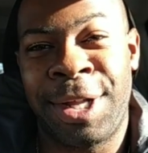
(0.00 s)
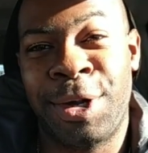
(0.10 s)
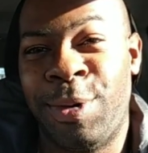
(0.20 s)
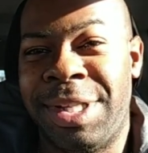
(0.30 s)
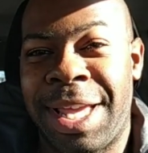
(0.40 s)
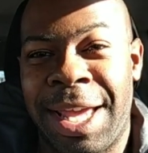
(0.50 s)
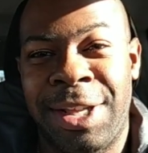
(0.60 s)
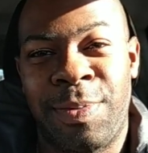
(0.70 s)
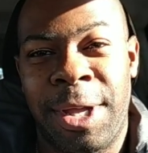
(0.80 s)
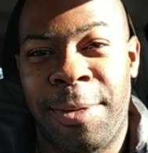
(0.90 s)
know his
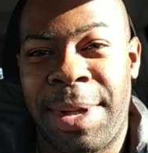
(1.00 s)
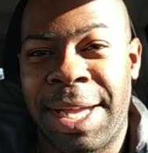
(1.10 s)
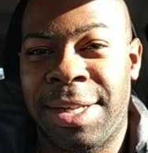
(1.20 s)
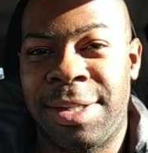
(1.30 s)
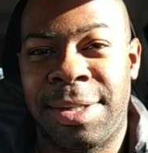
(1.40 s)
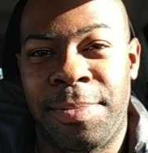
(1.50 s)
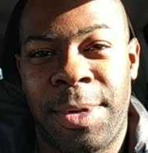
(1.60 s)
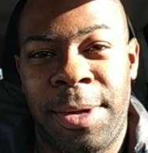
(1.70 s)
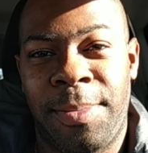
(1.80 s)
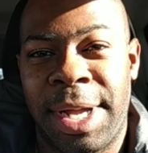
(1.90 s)
games, man.
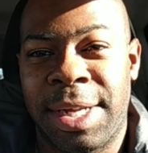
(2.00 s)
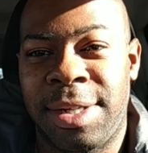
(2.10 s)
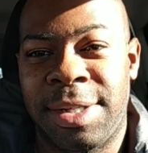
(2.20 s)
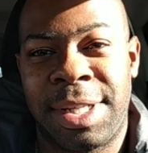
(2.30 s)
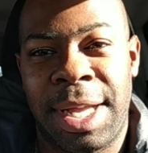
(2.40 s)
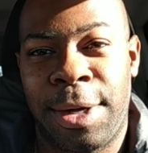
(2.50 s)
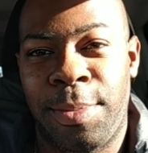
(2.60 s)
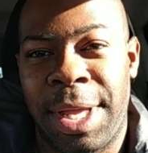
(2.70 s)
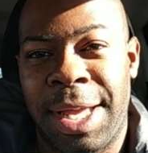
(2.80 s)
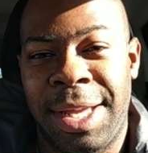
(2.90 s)
Michael Tao,
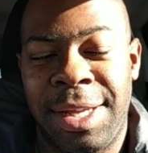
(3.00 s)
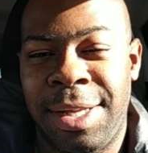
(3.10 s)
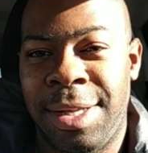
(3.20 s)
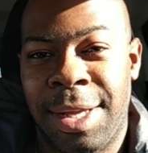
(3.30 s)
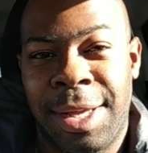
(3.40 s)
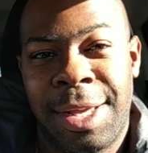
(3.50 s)
man, he